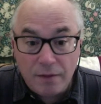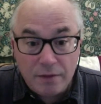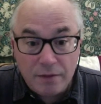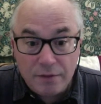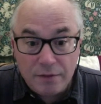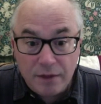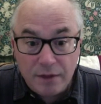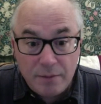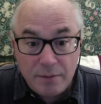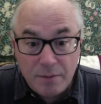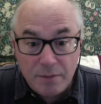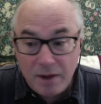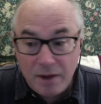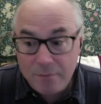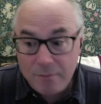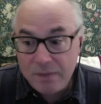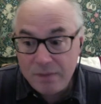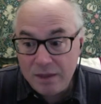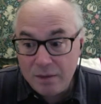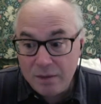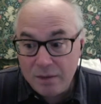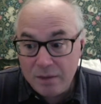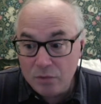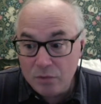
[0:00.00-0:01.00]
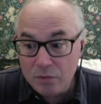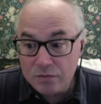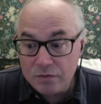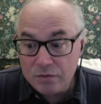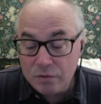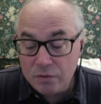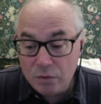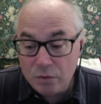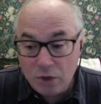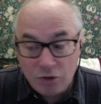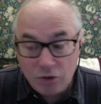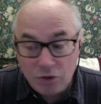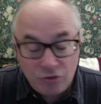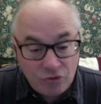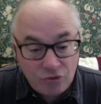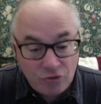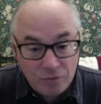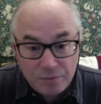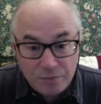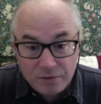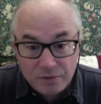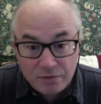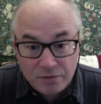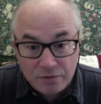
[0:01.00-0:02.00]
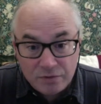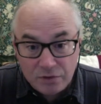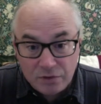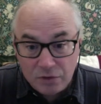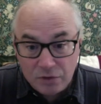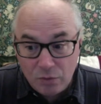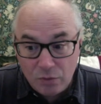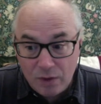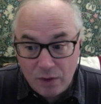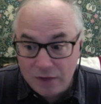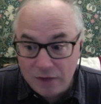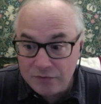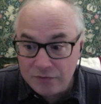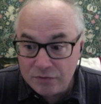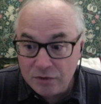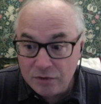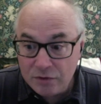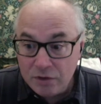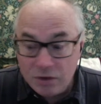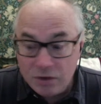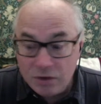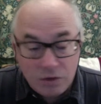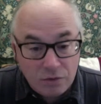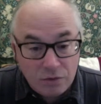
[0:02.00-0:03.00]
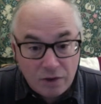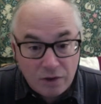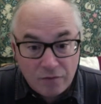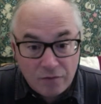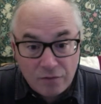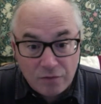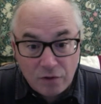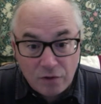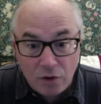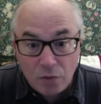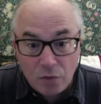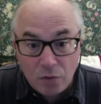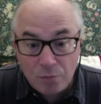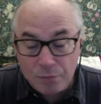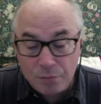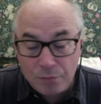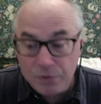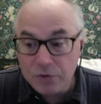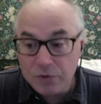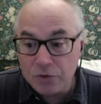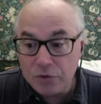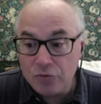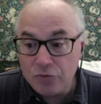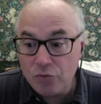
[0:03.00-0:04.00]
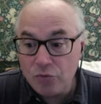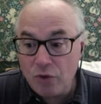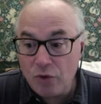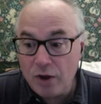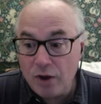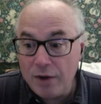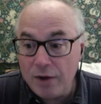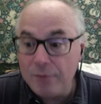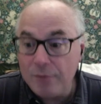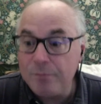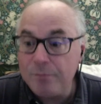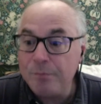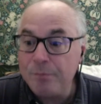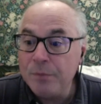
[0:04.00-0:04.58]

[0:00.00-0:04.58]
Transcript: they might be able to uh, ship it to the US. You never know. You could try it.